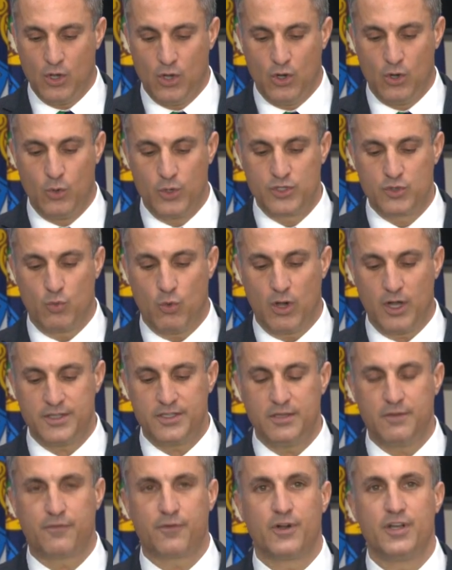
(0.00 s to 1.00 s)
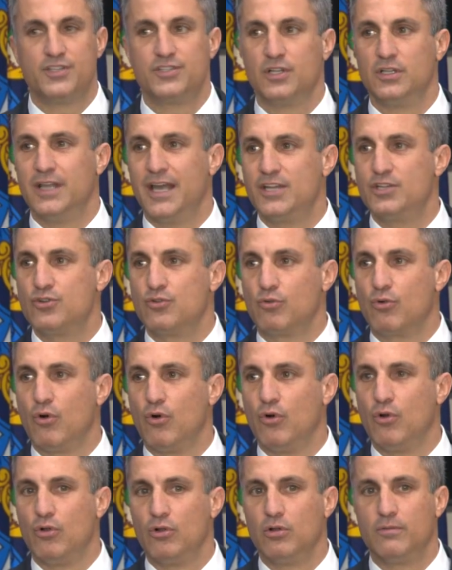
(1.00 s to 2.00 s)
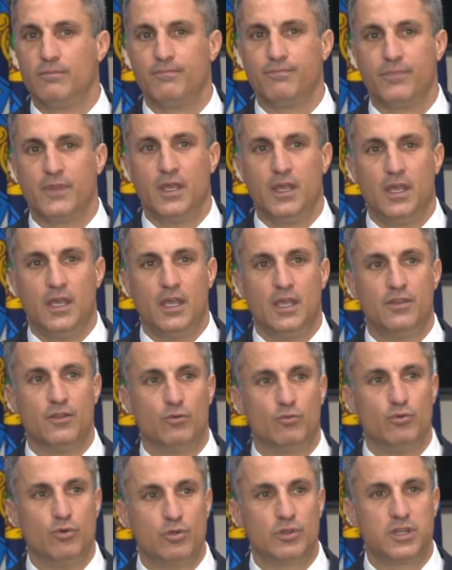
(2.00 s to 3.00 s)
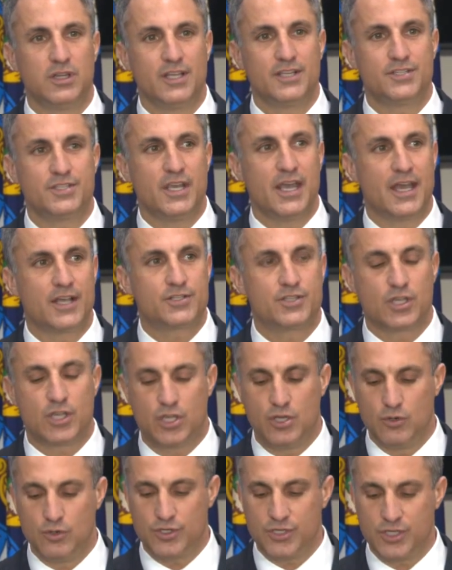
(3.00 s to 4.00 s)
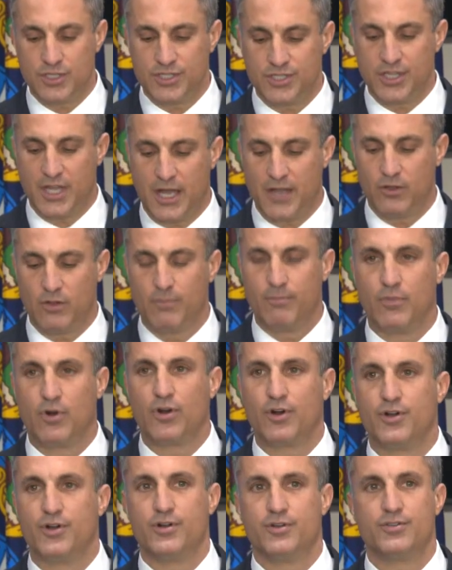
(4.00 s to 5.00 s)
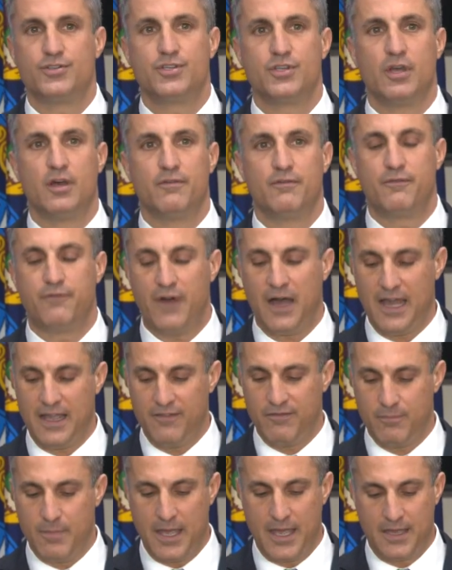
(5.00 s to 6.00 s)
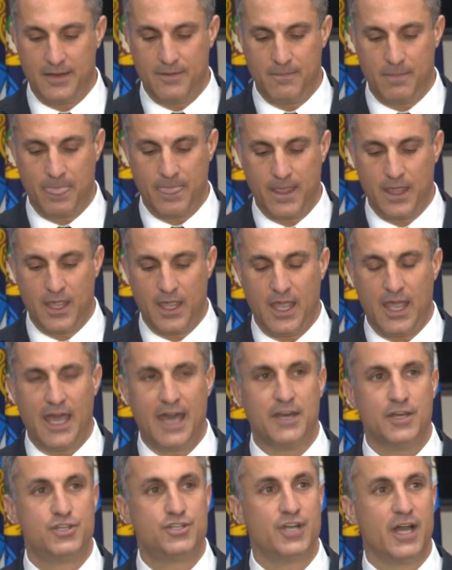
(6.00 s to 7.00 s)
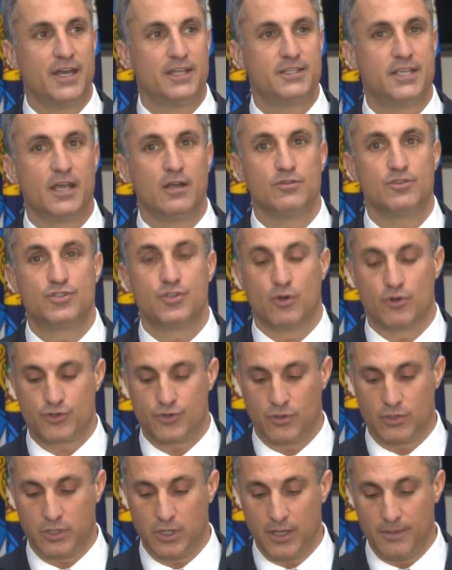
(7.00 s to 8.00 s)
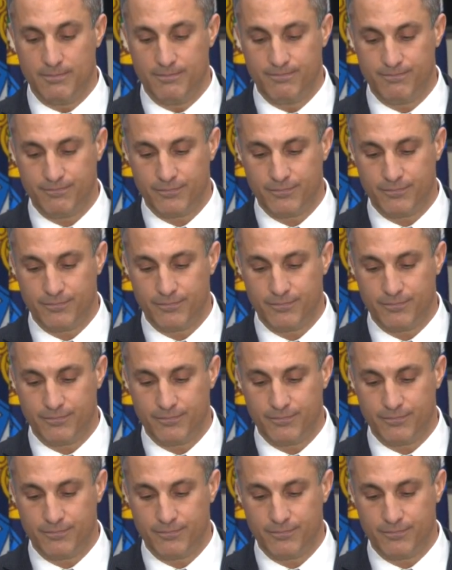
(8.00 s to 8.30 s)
who is wanted for his alleged role in the ruthless execution style murders of five men at a Chinatown social club.